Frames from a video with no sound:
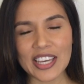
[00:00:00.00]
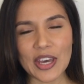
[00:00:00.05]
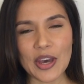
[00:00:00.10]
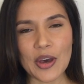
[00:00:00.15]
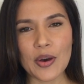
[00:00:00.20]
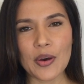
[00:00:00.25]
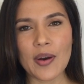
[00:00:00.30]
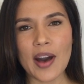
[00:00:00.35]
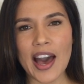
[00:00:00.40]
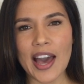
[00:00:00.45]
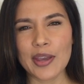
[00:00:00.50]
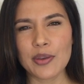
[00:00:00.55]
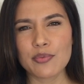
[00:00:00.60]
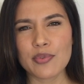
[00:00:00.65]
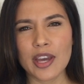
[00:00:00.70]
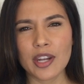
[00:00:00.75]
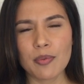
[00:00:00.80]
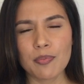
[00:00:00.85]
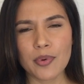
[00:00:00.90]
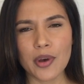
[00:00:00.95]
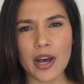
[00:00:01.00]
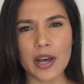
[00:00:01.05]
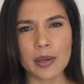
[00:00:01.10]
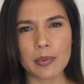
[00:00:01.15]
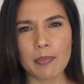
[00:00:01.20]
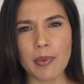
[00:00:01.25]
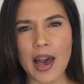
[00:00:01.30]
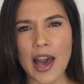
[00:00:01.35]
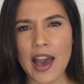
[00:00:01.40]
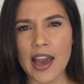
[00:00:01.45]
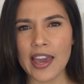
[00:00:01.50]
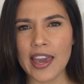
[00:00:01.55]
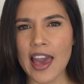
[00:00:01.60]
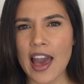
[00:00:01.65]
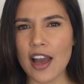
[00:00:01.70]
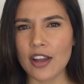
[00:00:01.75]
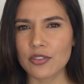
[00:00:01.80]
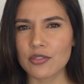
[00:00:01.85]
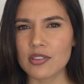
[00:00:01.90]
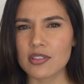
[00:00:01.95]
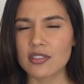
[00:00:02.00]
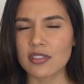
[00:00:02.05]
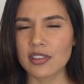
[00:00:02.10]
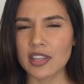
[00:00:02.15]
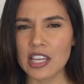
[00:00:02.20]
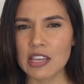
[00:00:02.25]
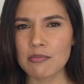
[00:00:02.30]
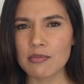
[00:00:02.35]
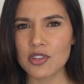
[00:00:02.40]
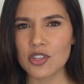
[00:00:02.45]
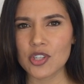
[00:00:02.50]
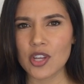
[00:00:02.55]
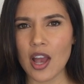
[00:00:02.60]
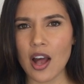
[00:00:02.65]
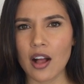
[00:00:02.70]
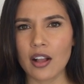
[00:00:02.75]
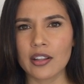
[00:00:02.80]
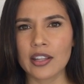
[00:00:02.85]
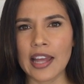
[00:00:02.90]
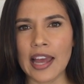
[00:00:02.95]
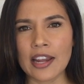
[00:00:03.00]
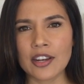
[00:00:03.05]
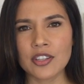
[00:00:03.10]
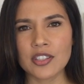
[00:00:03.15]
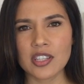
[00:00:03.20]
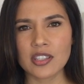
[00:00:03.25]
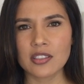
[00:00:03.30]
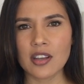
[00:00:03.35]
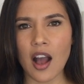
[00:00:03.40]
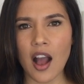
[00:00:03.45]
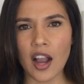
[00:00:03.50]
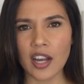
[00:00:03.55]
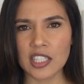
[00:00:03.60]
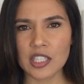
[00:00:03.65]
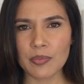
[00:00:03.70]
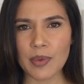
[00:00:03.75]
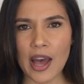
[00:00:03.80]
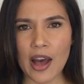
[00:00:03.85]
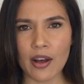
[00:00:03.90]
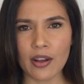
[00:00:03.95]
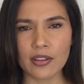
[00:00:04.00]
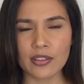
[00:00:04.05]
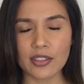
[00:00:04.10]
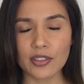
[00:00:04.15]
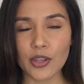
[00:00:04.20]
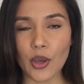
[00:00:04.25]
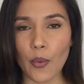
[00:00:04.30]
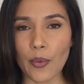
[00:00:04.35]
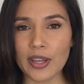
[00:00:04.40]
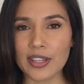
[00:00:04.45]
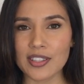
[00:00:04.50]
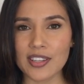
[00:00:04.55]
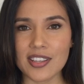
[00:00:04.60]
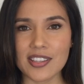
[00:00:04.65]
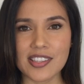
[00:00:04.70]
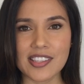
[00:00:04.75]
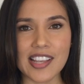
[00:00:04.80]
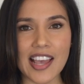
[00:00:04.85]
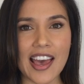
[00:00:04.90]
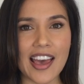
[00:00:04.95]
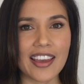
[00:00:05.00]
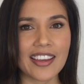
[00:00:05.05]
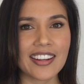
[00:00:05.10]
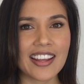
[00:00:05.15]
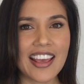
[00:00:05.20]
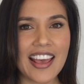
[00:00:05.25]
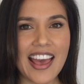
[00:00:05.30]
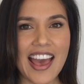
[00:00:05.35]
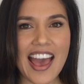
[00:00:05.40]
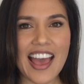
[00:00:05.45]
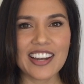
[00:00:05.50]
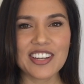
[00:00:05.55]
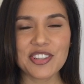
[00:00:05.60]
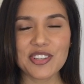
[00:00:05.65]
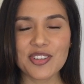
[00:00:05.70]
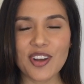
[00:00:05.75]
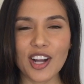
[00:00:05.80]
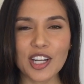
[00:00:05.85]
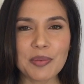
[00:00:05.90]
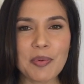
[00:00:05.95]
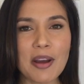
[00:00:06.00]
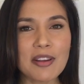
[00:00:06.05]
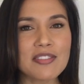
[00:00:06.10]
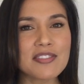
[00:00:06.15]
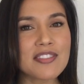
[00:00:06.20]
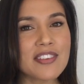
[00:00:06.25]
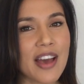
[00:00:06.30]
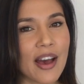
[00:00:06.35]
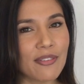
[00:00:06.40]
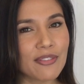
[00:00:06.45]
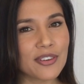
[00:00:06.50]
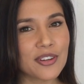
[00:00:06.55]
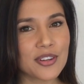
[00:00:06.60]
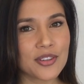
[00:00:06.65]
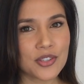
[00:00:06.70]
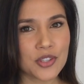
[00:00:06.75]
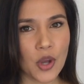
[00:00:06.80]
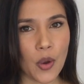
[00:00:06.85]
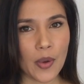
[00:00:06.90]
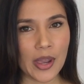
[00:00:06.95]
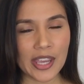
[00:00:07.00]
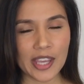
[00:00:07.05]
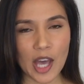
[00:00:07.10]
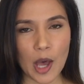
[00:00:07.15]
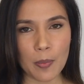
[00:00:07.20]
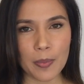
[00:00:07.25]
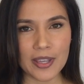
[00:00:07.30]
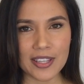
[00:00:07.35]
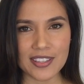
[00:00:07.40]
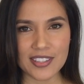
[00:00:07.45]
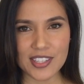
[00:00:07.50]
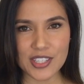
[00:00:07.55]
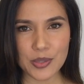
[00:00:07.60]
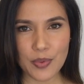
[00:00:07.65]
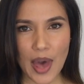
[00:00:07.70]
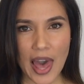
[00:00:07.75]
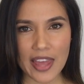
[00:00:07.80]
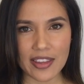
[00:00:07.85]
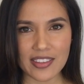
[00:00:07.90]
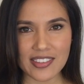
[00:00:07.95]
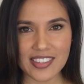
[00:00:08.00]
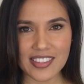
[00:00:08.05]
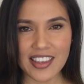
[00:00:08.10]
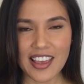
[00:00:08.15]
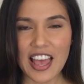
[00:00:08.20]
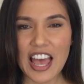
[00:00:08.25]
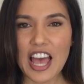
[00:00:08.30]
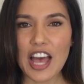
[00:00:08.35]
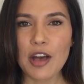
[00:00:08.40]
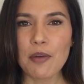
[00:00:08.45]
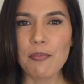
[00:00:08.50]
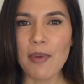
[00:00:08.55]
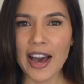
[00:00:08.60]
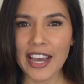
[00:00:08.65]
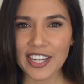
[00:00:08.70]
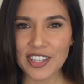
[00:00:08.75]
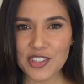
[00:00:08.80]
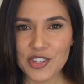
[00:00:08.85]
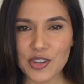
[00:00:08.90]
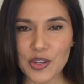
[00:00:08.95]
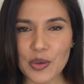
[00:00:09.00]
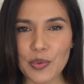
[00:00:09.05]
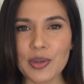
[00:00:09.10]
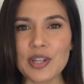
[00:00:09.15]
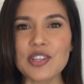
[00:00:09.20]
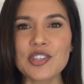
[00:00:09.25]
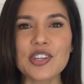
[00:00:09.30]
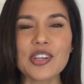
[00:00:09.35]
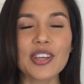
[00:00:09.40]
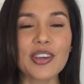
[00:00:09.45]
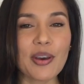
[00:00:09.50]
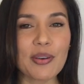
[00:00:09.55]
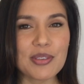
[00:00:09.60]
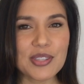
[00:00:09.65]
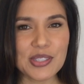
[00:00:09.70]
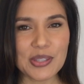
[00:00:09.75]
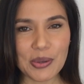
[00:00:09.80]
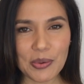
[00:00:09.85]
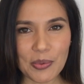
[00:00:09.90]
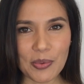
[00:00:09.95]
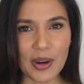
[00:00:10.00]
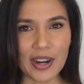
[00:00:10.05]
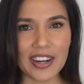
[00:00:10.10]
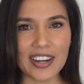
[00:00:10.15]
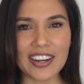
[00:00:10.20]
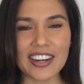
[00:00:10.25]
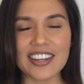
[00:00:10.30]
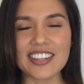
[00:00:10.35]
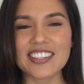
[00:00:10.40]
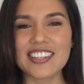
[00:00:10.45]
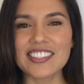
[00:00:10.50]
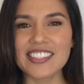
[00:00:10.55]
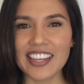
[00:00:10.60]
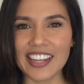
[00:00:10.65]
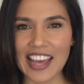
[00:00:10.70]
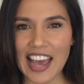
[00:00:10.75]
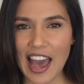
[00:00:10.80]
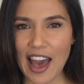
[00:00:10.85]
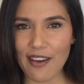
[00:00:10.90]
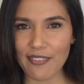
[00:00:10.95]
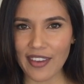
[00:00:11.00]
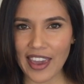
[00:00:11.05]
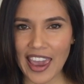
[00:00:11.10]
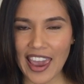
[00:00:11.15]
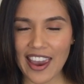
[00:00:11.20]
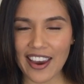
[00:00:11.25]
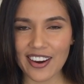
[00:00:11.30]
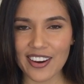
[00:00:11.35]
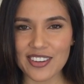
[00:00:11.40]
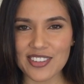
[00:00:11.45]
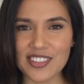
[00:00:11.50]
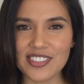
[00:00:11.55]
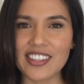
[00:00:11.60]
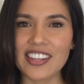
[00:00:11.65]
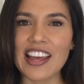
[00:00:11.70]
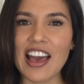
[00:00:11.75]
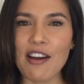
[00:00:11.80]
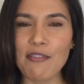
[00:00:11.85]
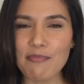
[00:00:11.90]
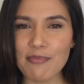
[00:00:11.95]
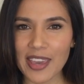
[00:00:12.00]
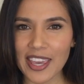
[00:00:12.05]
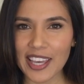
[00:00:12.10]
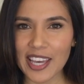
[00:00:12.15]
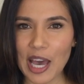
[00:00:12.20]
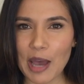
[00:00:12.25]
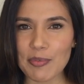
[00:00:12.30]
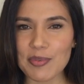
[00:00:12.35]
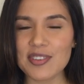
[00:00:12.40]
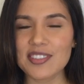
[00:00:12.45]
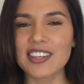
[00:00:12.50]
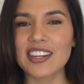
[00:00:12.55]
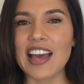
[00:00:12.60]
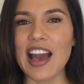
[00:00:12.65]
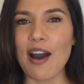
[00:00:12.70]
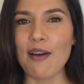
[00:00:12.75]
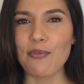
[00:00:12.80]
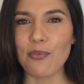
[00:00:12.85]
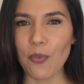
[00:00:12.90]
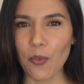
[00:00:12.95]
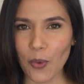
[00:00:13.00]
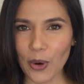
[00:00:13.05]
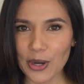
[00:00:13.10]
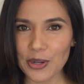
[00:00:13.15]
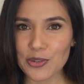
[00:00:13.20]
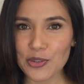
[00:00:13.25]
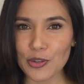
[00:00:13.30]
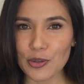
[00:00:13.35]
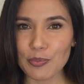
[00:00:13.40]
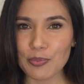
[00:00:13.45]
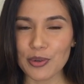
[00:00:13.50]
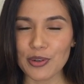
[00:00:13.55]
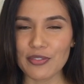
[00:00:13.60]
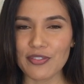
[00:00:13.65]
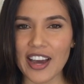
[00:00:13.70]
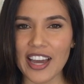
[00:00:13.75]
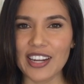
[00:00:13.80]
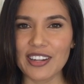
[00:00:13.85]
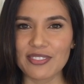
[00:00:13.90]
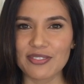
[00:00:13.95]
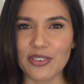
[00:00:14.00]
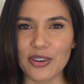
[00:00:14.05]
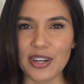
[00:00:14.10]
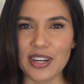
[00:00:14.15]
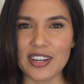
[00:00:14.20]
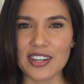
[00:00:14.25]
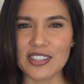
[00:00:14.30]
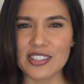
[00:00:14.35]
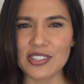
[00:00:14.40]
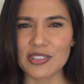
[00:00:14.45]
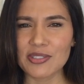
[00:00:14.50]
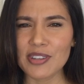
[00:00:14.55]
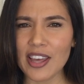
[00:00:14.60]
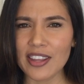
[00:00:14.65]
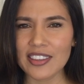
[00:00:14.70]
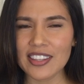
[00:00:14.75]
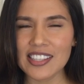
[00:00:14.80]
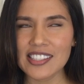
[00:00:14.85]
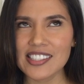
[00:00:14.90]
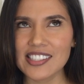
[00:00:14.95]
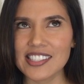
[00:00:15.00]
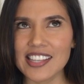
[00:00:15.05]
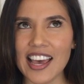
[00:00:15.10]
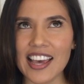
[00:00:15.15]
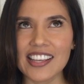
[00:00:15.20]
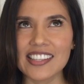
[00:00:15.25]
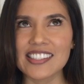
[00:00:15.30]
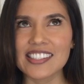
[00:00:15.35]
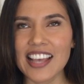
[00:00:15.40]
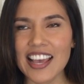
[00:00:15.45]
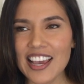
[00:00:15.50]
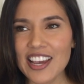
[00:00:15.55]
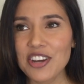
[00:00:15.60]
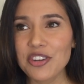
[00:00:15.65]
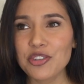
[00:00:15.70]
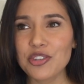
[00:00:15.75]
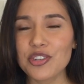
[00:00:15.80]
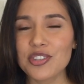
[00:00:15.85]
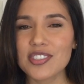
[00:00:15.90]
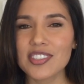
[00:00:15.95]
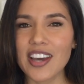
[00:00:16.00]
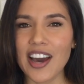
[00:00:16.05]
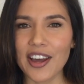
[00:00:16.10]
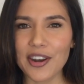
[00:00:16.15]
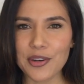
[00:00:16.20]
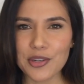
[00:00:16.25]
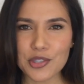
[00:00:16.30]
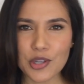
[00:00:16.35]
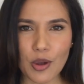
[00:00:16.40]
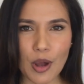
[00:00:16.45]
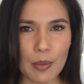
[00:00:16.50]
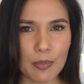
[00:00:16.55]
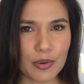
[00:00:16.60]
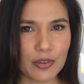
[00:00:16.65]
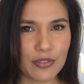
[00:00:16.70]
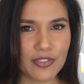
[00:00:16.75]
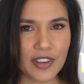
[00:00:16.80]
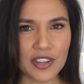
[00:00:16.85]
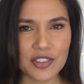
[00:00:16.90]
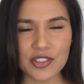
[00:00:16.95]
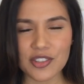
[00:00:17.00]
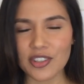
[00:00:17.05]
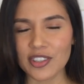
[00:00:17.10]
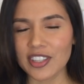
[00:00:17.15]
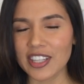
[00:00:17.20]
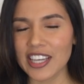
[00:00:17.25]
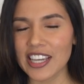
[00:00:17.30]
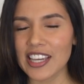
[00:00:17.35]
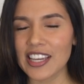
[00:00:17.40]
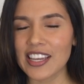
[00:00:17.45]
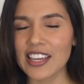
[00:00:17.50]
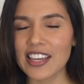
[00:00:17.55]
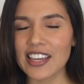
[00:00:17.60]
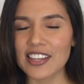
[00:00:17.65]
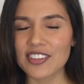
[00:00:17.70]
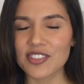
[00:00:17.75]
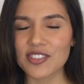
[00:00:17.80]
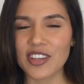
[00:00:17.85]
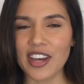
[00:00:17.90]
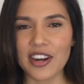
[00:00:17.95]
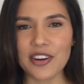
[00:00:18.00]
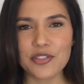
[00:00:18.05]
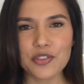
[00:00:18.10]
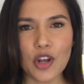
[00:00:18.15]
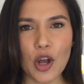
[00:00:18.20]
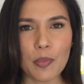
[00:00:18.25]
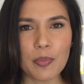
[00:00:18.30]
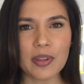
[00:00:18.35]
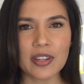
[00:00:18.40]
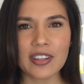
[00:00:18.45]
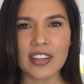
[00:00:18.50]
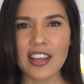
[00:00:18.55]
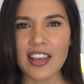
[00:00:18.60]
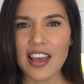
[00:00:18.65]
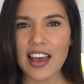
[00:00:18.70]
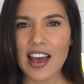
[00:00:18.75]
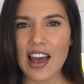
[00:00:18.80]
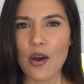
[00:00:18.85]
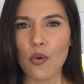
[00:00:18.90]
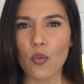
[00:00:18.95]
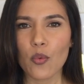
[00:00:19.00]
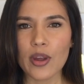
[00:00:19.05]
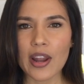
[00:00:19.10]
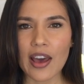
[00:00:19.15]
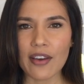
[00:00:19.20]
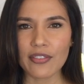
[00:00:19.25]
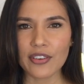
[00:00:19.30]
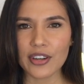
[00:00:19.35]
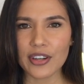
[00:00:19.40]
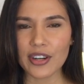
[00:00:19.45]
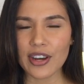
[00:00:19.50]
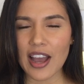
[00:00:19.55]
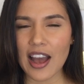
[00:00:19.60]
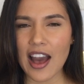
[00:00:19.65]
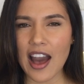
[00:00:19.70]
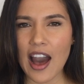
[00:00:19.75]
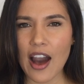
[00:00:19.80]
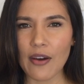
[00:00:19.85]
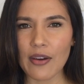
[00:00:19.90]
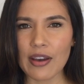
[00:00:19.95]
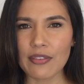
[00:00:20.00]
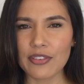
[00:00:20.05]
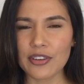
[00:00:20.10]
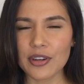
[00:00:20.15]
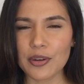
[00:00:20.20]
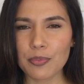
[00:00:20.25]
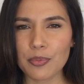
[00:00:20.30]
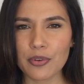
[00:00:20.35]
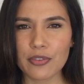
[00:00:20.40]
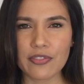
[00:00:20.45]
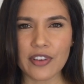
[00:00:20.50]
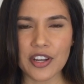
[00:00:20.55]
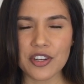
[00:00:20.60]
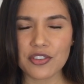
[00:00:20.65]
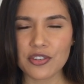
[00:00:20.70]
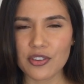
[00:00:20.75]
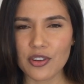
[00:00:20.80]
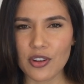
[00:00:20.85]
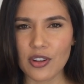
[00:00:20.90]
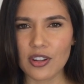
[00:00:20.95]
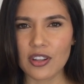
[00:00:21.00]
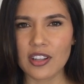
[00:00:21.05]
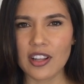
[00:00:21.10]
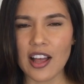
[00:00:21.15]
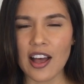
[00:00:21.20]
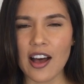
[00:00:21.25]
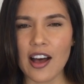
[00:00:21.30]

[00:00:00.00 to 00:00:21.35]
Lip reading: ago, I read a book by actress Lea Michele, and she talked about going to set, and she talked about never showing up in sweats. Mind you, when she goes to work, she's going to have hair, she's going to have makeup, she's going to have wardrobe provided for her. So nothing says she's got to show up professionally, she's got to show up in whatever, however professional